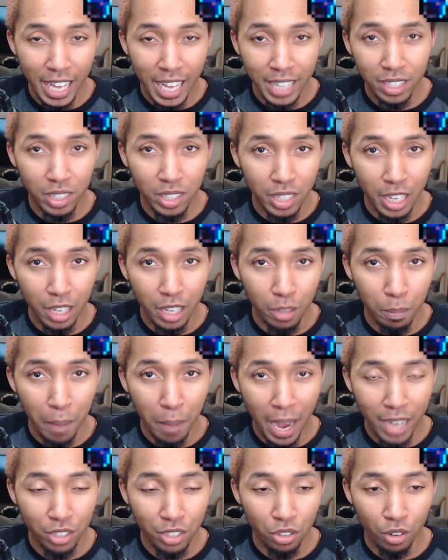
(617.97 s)
Instinct
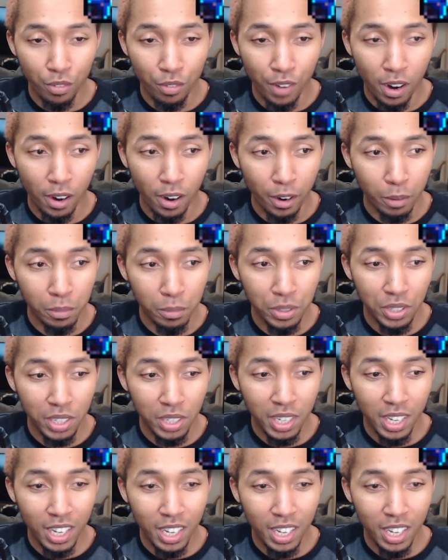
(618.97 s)
Master of Arms.